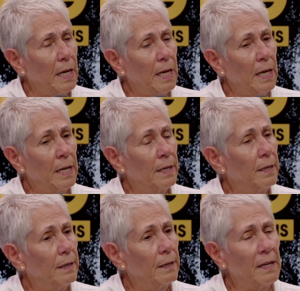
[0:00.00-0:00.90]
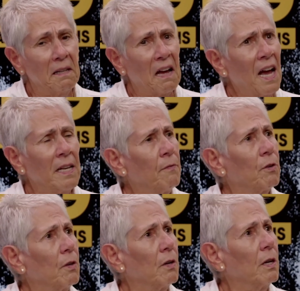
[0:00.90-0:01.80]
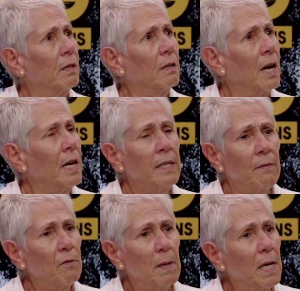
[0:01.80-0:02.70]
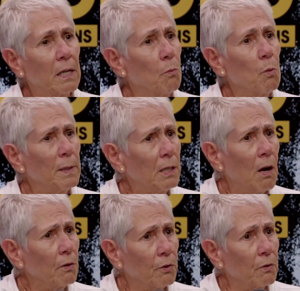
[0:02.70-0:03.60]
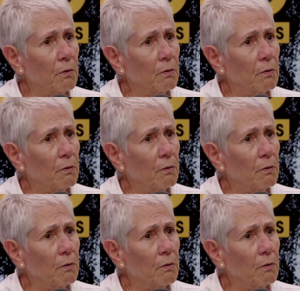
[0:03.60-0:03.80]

And I never, I had never met a woman doctor.